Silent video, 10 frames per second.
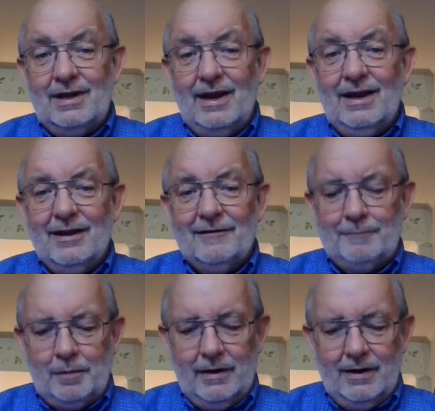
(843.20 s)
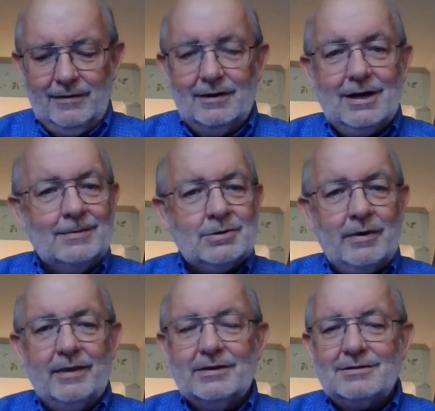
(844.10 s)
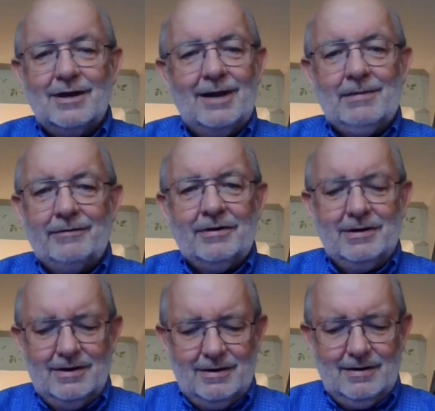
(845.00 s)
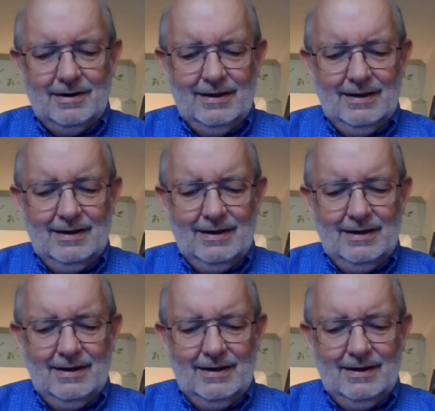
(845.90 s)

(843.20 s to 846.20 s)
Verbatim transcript: Day of Prayer that comes around this time every year.